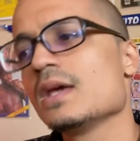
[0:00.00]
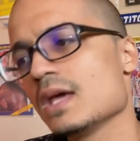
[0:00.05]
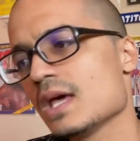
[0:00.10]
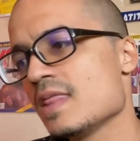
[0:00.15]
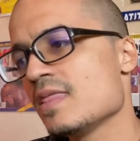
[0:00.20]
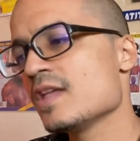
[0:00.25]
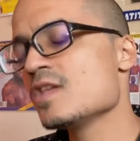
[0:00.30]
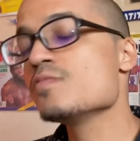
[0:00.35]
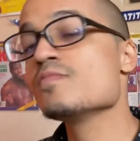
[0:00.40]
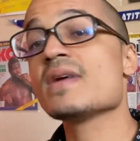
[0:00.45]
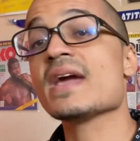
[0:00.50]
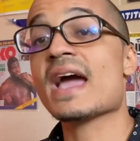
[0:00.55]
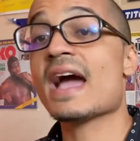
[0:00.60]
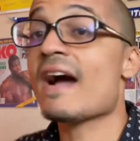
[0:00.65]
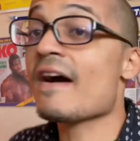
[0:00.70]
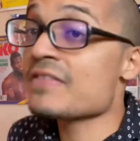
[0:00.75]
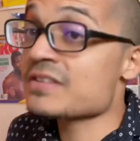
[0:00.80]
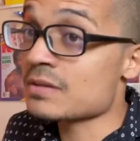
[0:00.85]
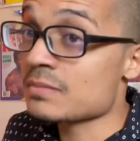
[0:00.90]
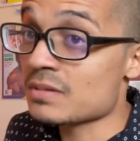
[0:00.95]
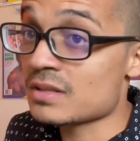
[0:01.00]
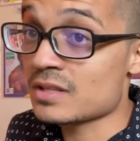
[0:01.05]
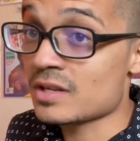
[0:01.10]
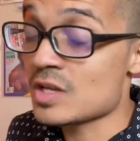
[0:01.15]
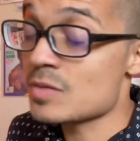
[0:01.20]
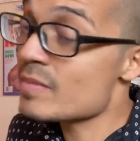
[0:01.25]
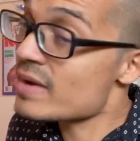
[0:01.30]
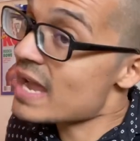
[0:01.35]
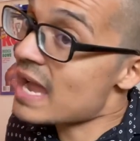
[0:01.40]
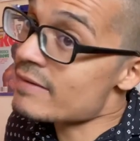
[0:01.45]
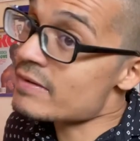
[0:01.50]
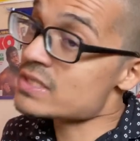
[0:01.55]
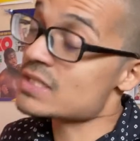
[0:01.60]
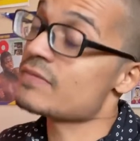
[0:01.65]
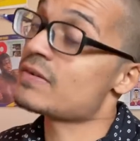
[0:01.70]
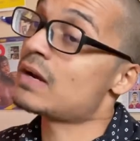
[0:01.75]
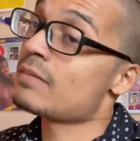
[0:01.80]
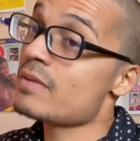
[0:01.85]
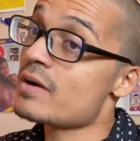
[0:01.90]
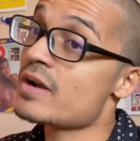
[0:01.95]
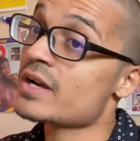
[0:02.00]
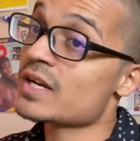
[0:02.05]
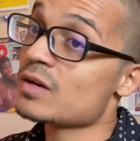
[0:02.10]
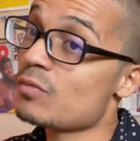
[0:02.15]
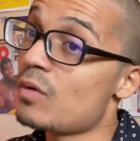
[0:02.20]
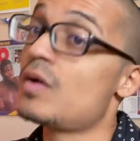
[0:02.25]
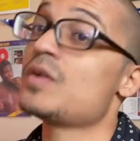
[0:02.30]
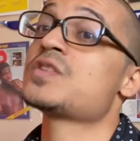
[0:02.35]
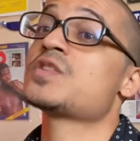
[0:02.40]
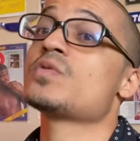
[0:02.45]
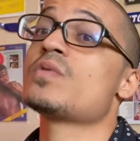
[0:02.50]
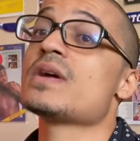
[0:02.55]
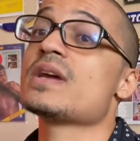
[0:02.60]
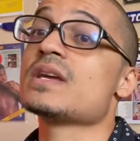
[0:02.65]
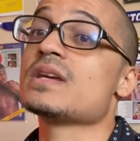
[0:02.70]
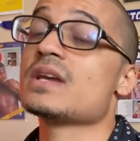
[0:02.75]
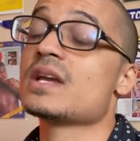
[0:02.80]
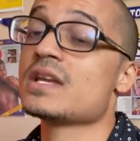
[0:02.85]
And then you may have something there. You may have yourself an American welterweight.